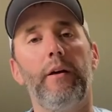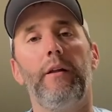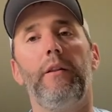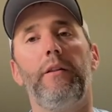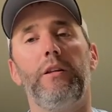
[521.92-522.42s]

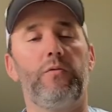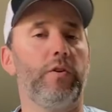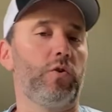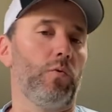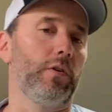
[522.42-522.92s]
these
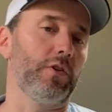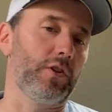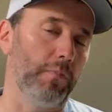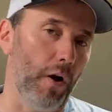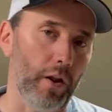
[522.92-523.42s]
fish were on the
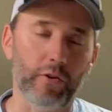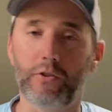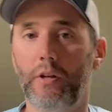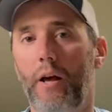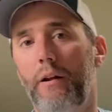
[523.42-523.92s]
smaller
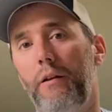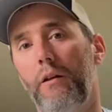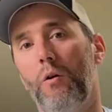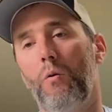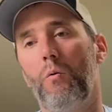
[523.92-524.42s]
side.
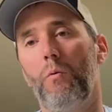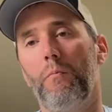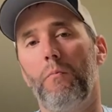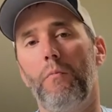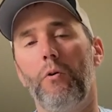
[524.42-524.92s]
You know,
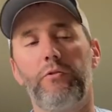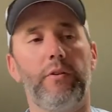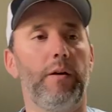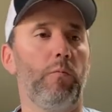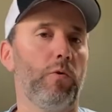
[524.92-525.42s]
most of
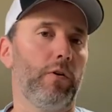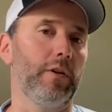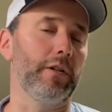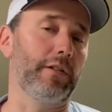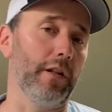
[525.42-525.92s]
them were
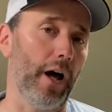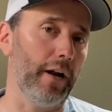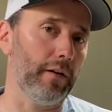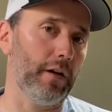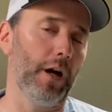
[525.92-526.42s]
in the
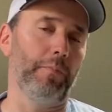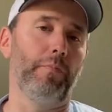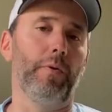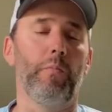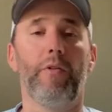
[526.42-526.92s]
slot,
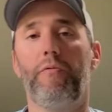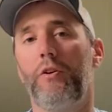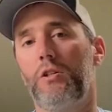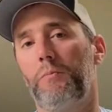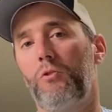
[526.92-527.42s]
couple with
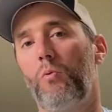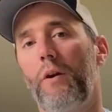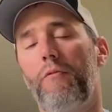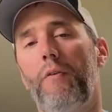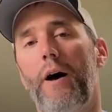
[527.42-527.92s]
fish up to
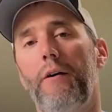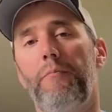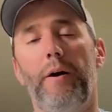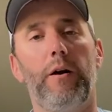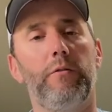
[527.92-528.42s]

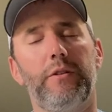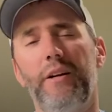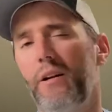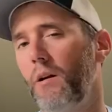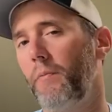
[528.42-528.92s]
25 pounds. I
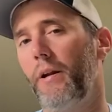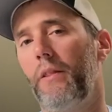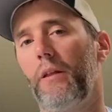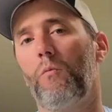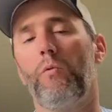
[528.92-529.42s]
didn't hear about
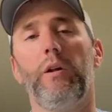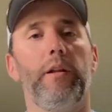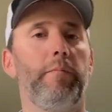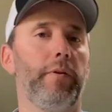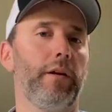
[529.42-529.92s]
anything
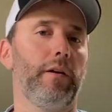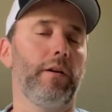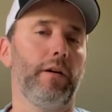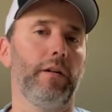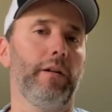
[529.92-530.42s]
really
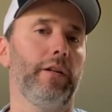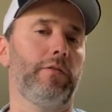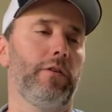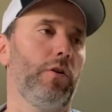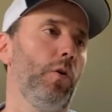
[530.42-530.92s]
big,
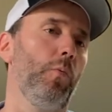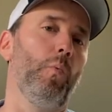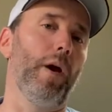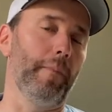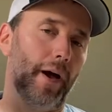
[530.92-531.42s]
unless you go
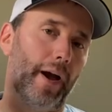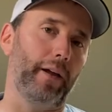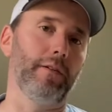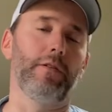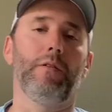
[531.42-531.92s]
way back
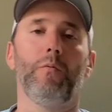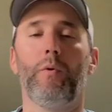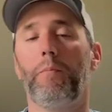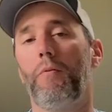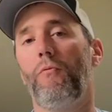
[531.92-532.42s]
into the
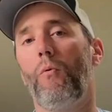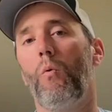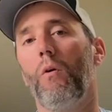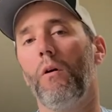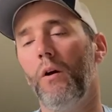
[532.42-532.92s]
week
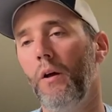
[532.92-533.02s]
before,